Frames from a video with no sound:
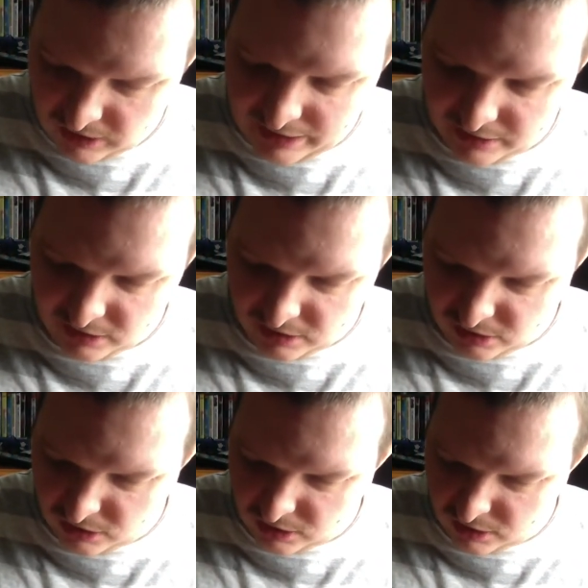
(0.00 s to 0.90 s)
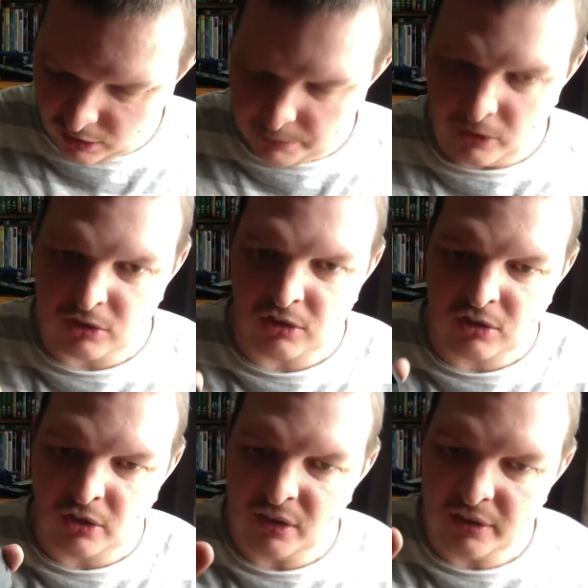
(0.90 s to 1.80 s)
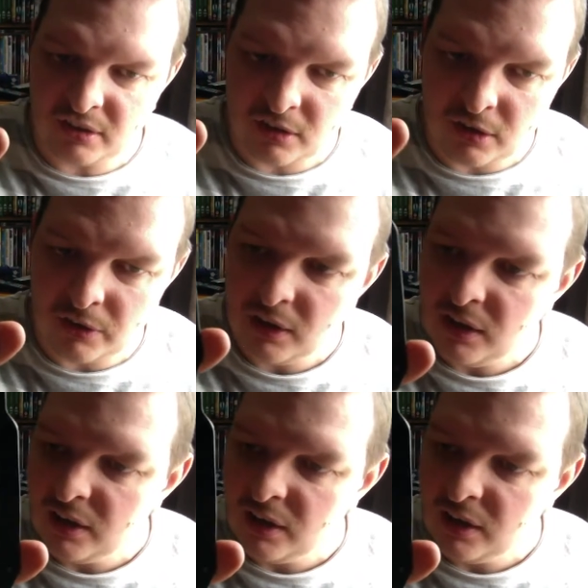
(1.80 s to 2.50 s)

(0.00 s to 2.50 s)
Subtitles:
Yeah, this is Codemasters 1992.